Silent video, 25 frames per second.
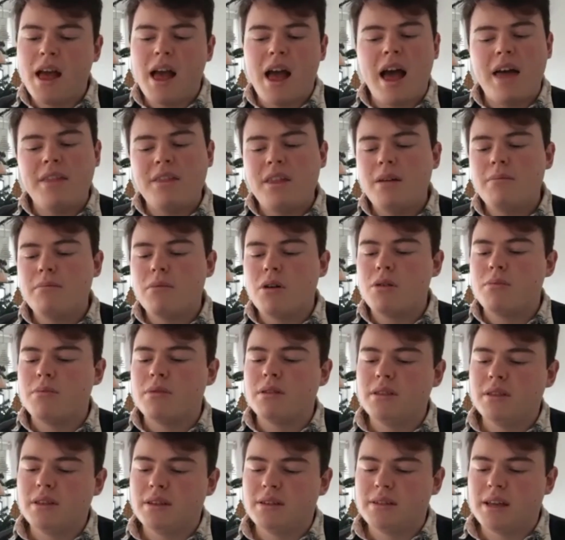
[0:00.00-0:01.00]
At that
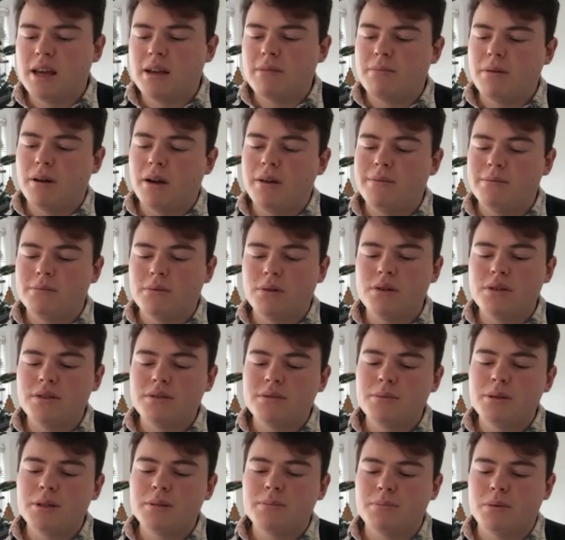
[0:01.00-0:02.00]
moment, the sackpipe rose
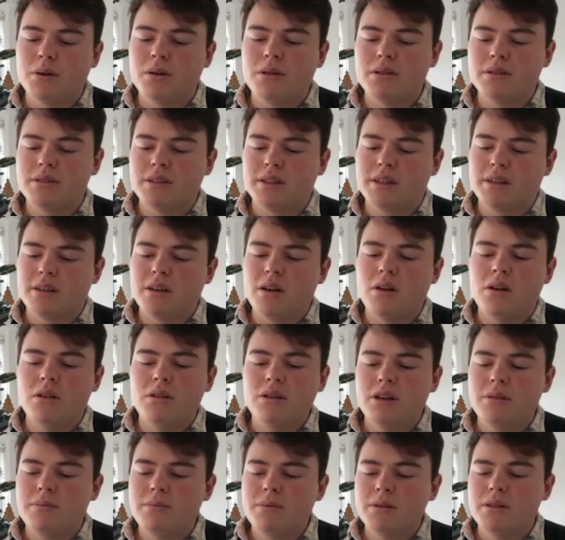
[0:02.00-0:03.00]
from its box like an
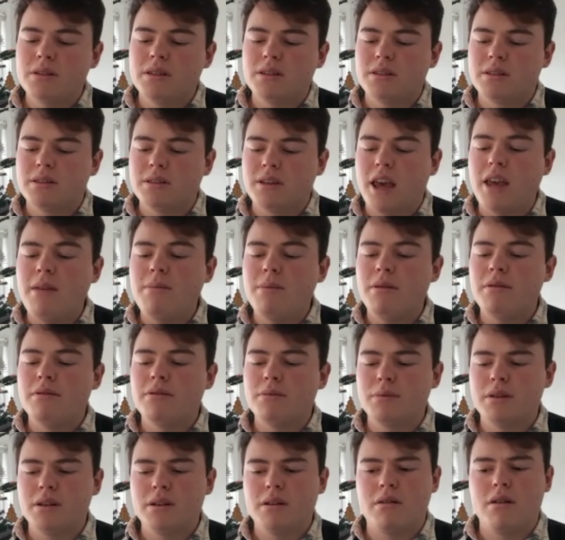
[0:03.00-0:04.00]
octopus escaping
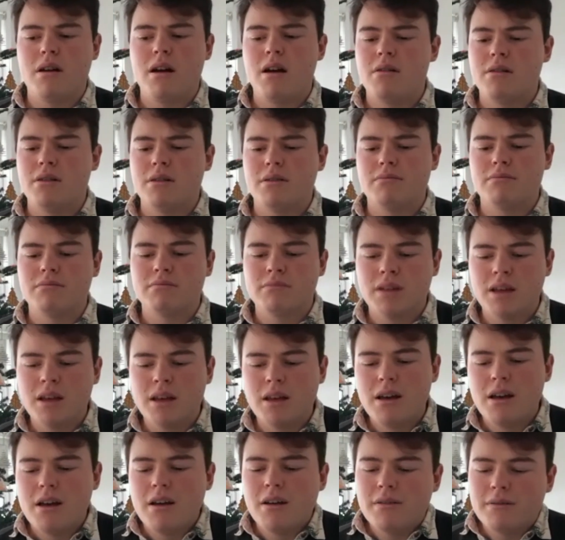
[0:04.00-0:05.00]
from an aquarium,
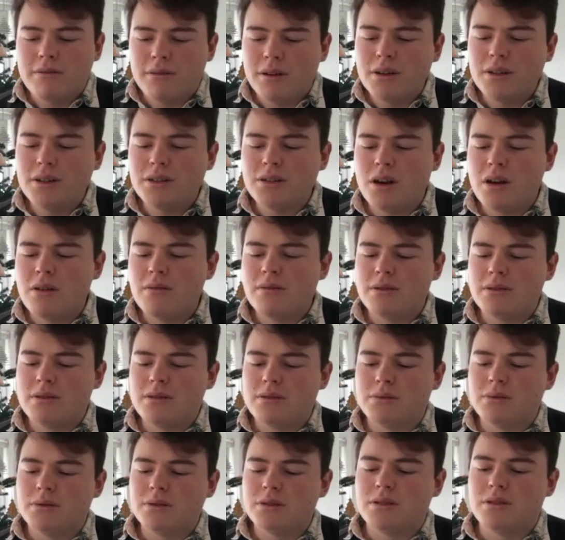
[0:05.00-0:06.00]
floated over
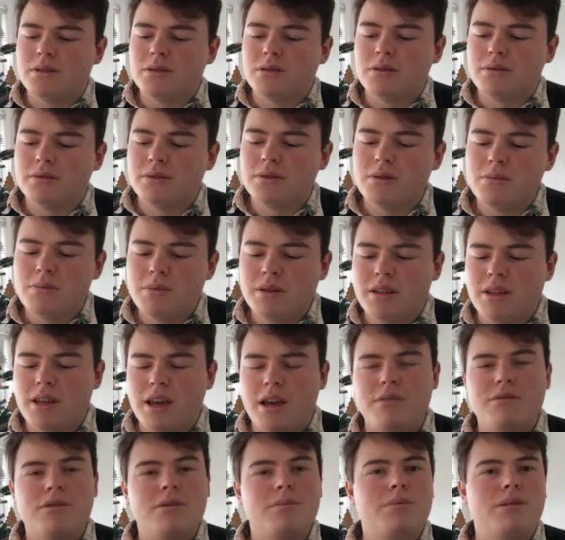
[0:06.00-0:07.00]
towards Torvill and
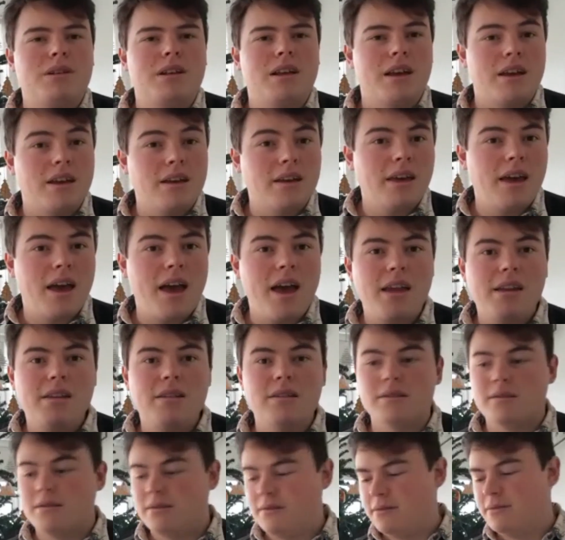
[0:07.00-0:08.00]
began to play
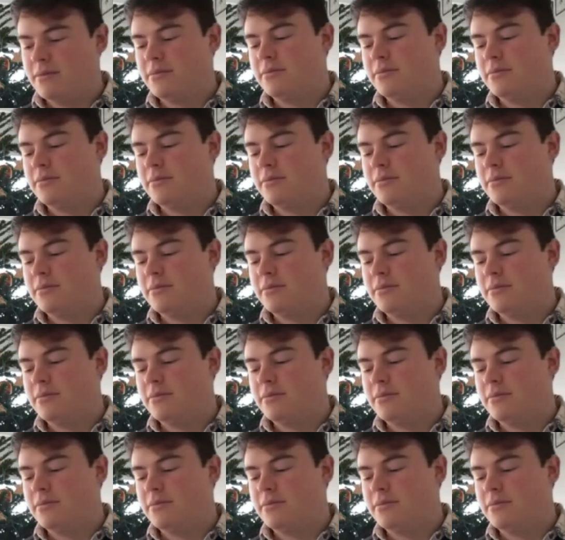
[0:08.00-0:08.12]
again.